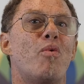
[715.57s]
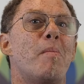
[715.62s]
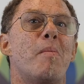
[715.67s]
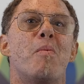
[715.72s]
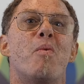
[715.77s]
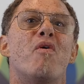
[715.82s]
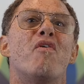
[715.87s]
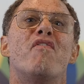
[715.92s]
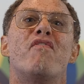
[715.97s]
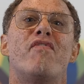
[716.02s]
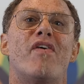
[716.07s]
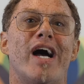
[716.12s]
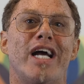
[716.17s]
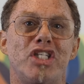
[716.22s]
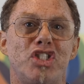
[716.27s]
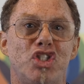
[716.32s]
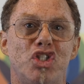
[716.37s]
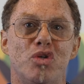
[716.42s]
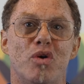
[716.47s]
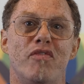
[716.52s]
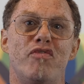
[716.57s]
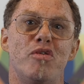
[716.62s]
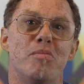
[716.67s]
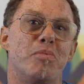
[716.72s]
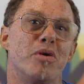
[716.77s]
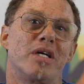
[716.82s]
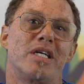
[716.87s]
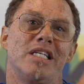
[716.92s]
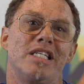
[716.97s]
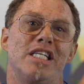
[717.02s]
woman will fight you if you
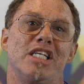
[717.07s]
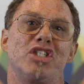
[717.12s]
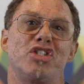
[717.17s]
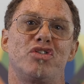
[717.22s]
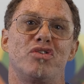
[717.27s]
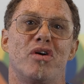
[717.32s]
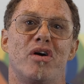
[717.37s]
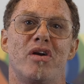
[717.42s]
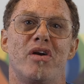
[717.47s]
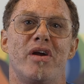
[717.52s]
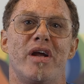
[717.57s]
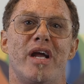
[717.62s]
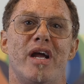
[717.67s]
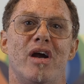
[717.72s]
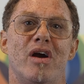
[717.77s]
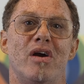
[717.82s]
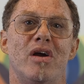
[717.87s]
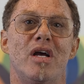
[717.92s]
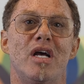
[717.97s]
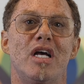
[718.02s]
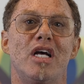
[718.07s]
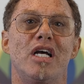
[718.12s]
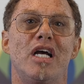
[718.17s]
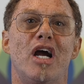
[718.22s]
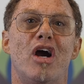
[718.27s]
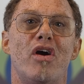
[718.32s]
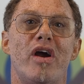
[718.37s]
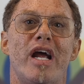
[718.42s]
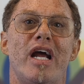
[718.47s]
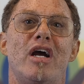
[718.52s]
put conditioner on her hair.
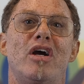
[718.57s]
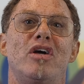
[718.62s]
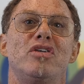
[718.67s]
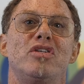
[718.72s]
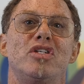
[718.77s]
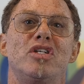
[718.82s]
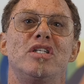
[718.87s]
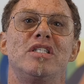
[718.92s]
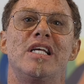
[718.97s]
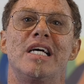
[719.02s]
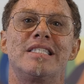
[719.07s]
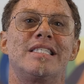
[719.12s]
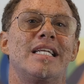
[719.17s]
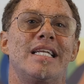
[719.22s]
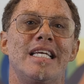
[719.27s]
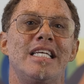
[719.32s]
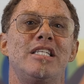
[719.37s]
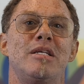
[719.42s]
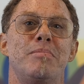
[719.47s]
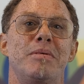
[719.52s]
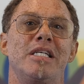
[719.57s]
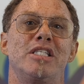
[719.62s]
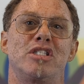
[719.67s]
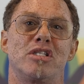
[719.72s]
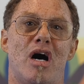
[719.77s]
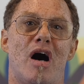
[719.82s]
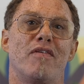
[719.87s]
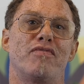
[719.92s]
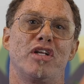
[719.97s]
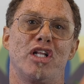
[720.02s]
Her hair doesn't need to be
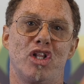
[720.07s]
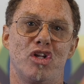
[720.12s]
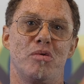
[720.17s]
soft and